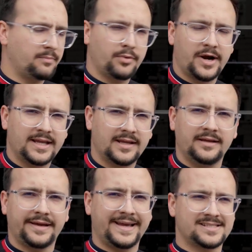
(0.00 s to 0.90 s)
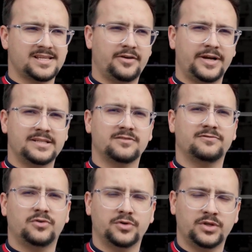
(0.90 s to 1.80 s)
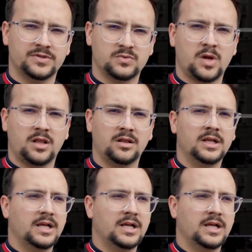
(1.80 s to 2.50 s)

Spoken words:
the braking, accelerating for you as well.